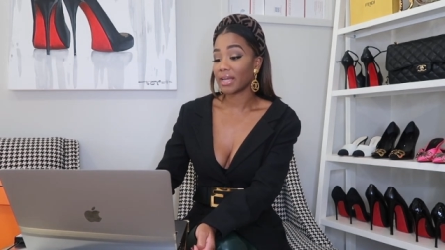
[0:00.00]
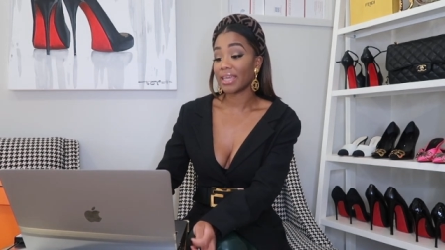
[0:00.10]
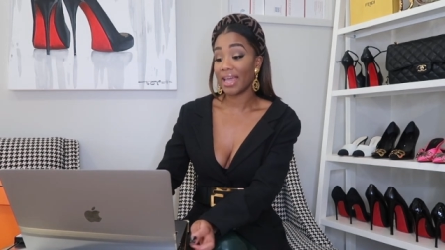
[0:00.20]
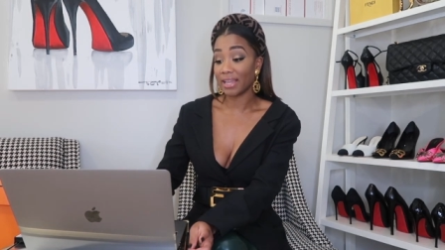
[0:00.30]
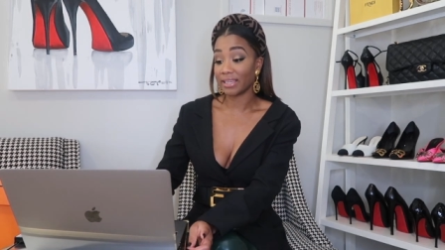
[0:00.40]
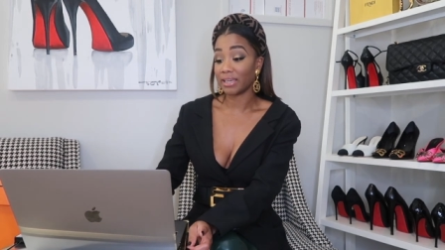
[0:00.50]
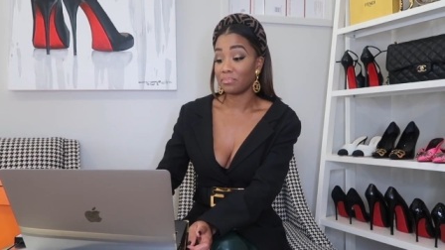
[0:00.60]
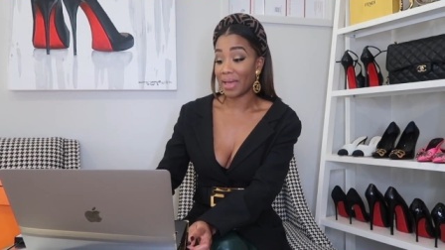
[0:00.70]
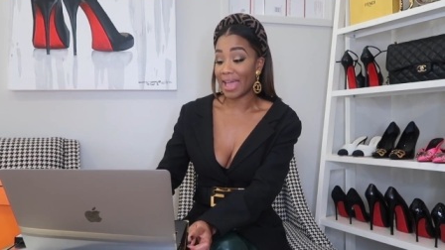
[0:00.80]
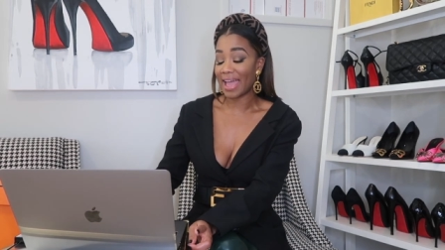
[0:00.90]
Kelly
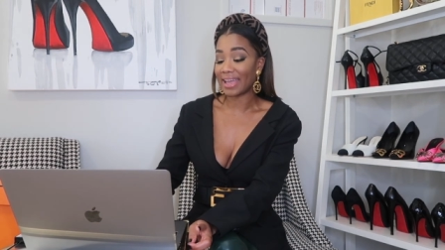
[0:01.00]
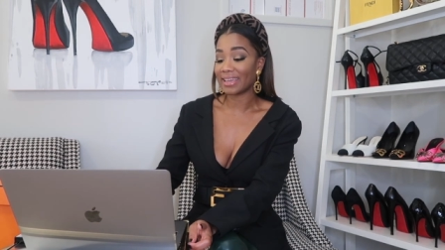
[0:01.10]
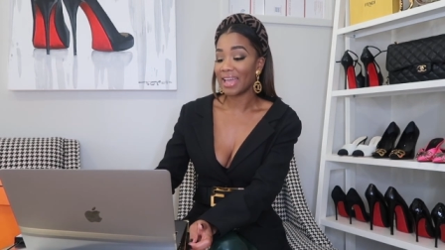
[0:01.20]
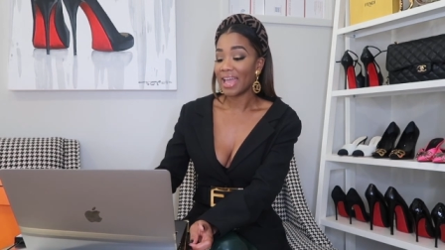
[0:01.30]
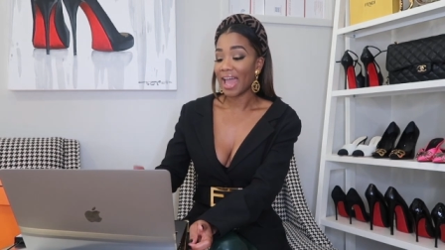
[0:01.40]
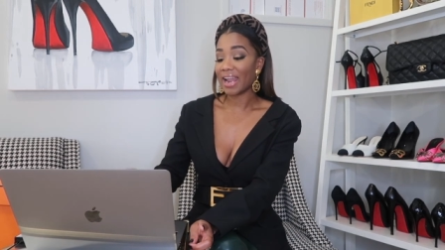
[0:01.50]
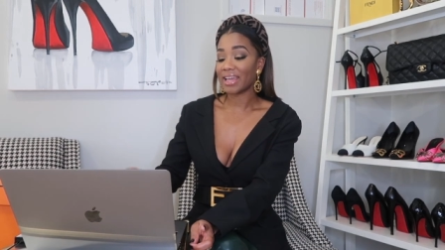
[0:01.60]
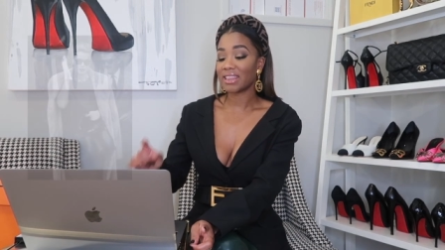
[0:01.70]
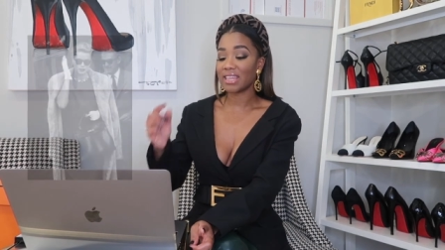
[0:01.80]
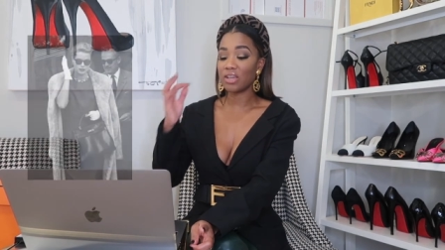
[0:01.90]
bag. And
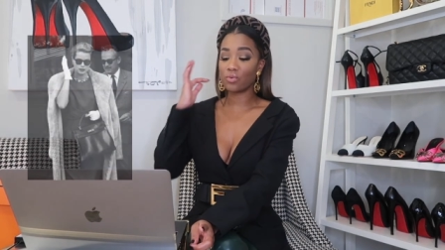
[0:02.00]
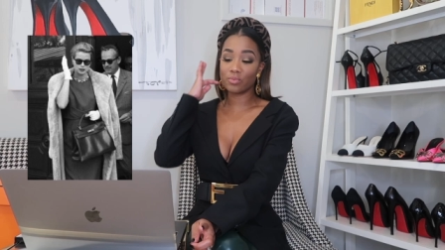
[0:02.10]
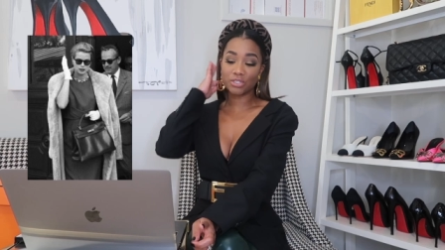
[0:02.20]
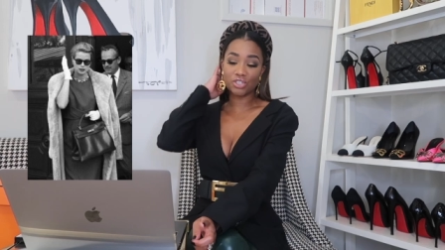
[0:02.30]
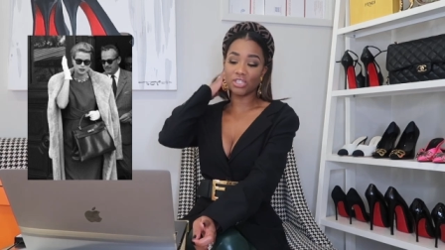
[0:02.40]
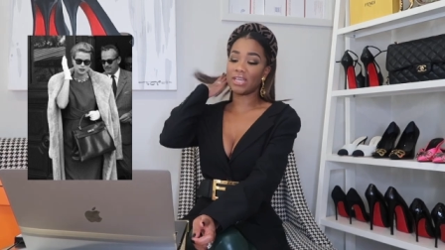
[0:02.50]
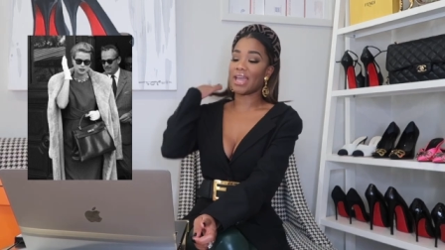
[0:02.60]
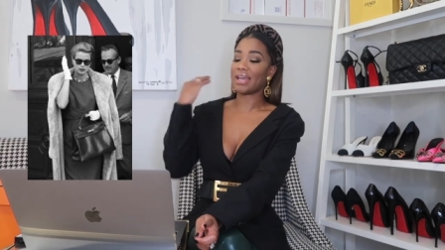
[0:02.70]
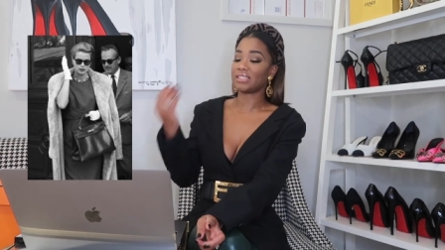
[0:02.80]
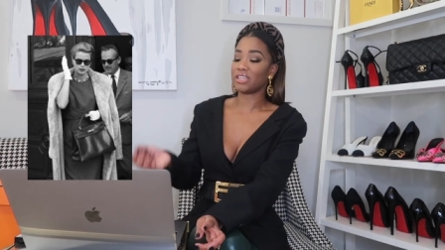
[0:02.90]
I think what she
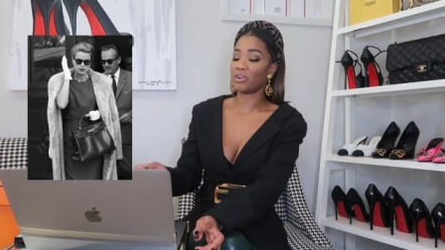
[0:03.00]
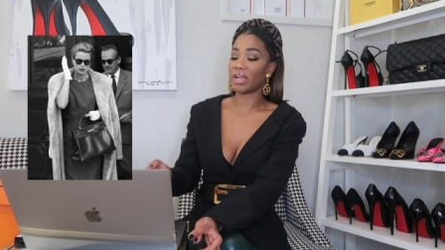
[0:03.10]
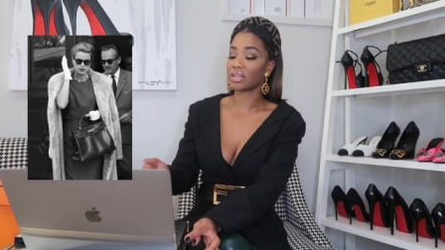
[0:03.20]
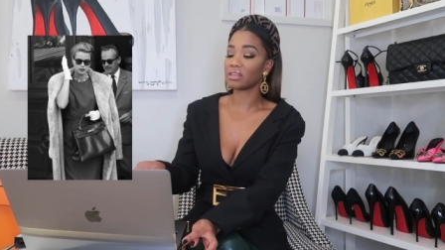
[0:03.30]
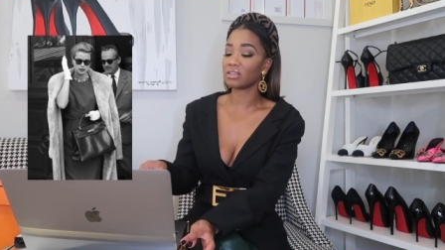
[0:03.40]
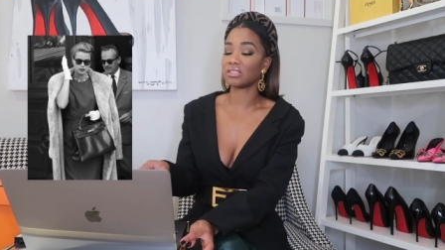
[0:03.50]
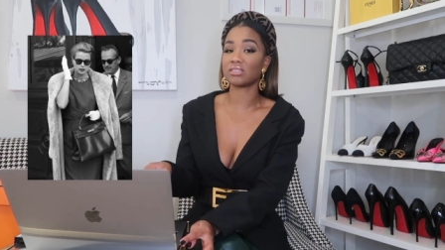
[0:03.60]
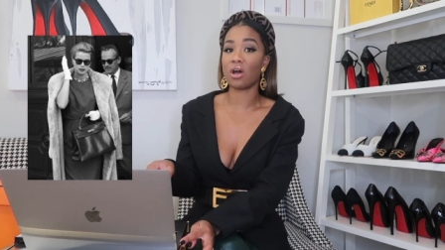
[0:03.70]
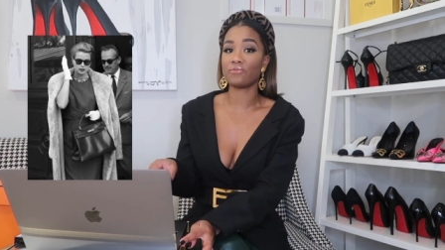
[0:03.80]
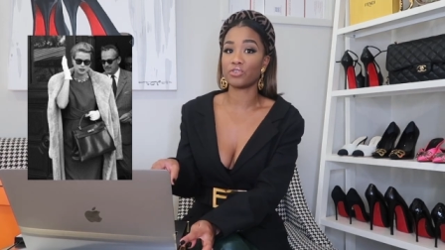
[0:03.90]
has here, it looks
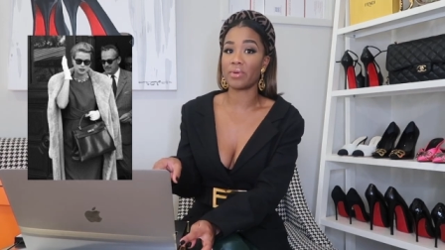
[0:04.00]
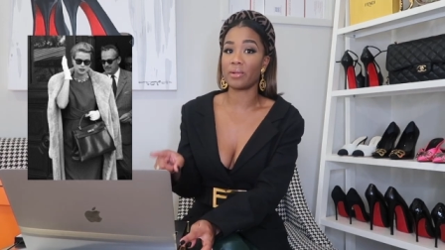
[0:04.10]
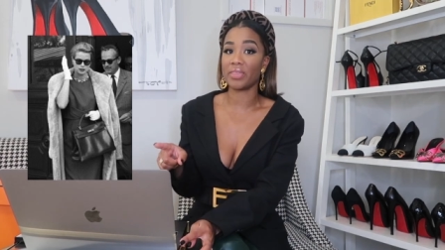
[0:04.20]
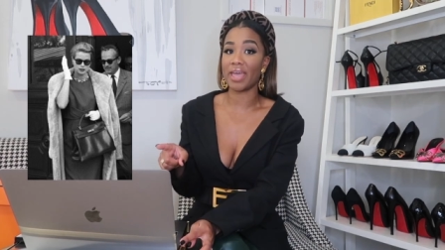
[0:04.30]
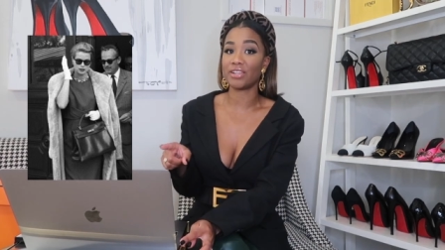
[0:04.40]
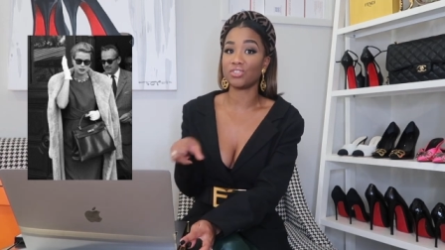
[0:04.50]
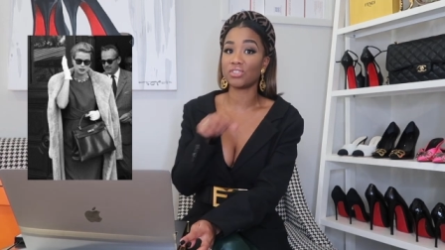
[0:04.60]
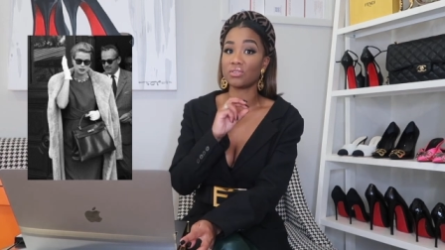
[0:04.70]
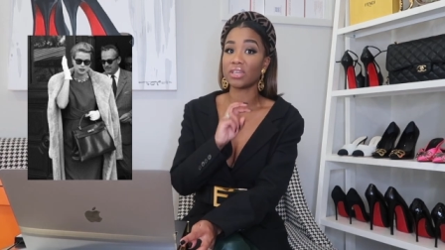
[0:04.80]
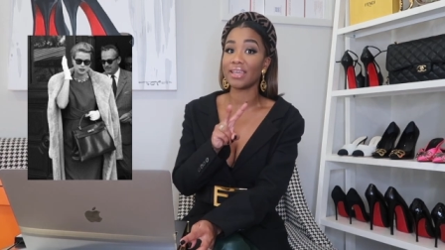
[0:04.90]
soft around the edges.
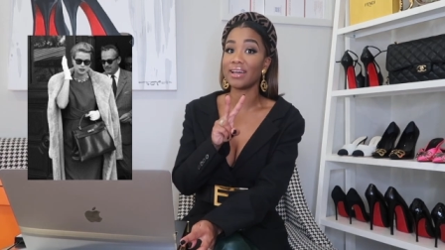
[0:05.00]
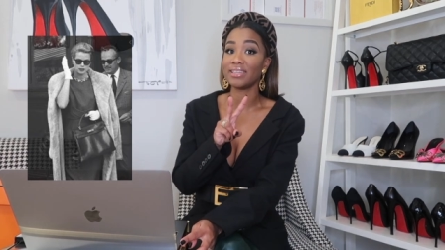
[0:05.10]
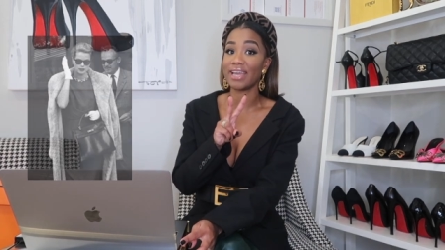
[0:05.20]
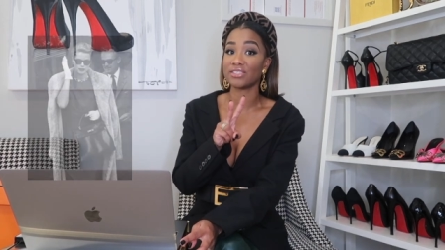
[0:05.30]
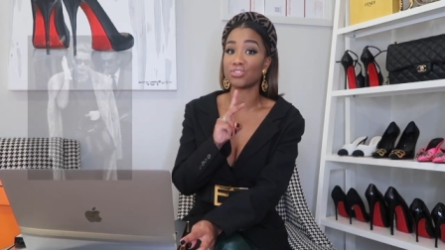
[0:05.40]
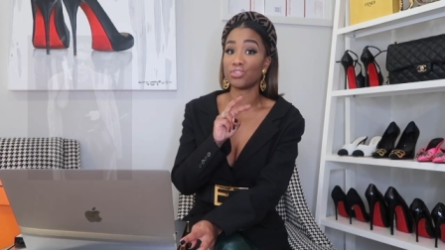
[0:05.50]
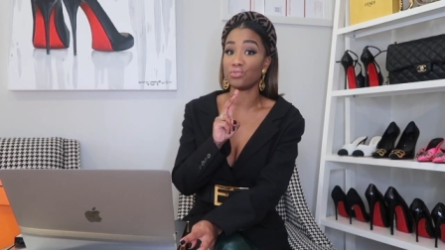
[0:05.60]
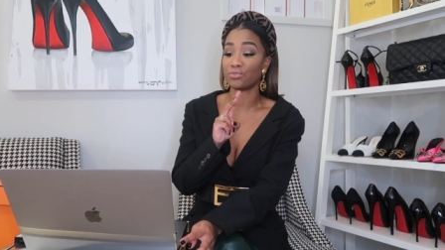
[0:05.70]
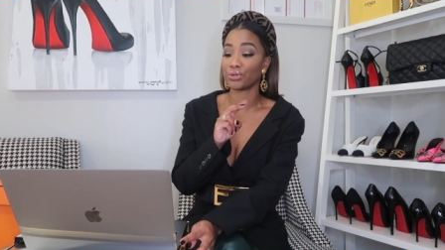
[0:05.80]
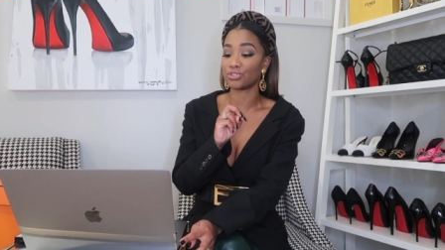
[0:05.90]
So the Kelly has
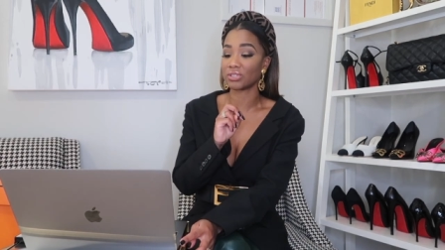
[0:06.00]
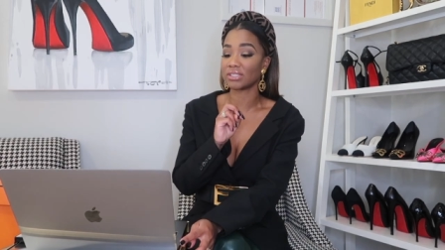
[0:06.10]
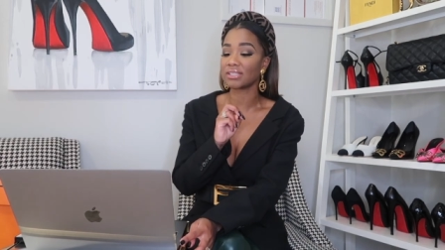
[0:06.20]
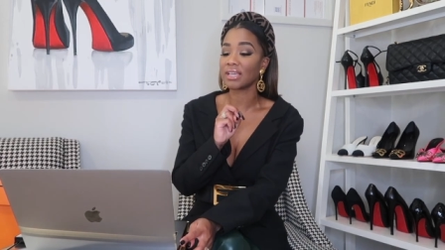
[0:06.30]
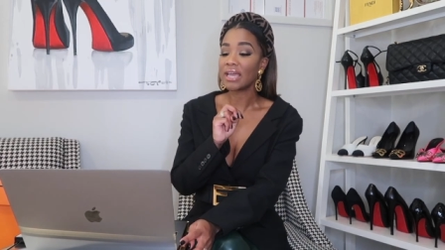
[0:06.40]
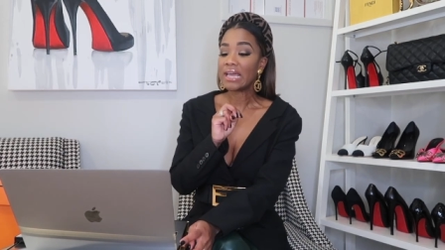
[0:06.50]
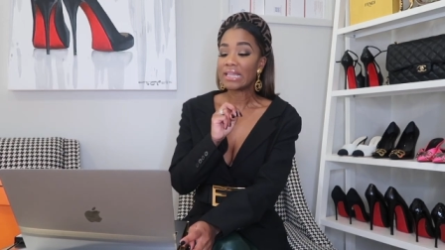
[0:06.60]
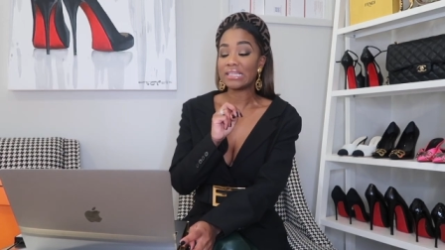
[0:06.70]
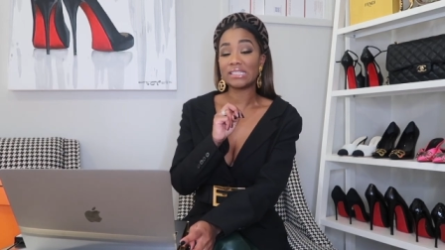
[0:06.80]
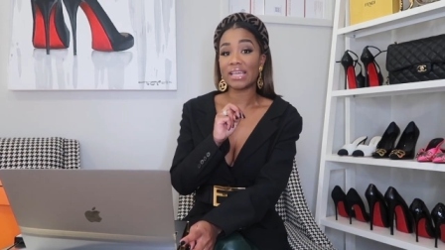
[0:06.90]
two versions,
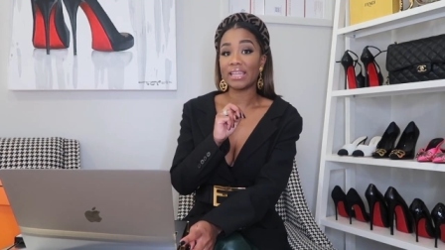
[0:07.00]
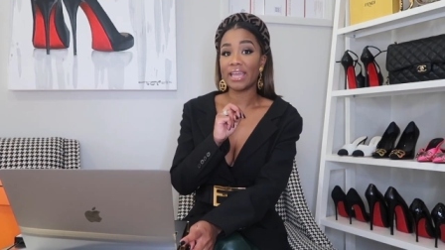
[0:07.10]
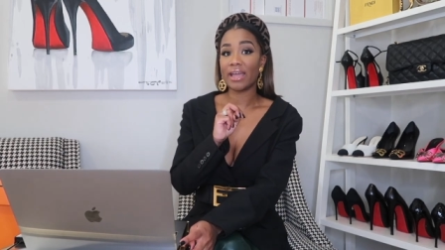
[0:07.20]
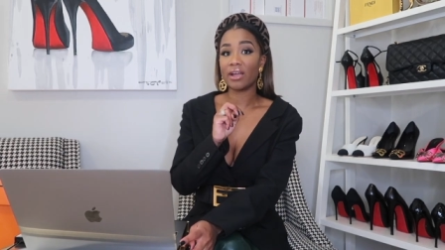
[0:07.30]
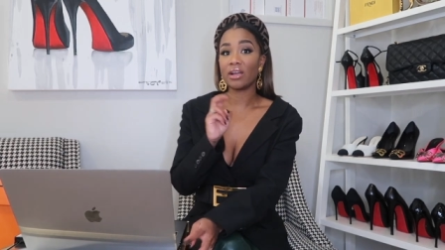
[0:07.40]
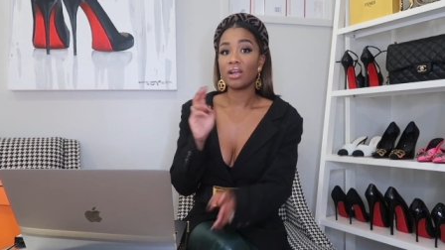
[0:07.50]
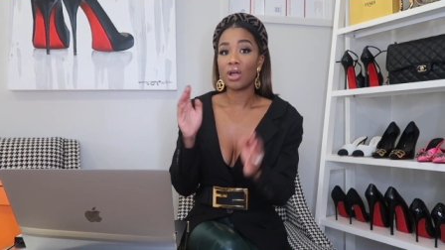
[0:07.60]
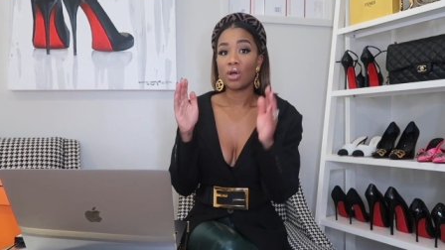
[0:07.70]
the cellier,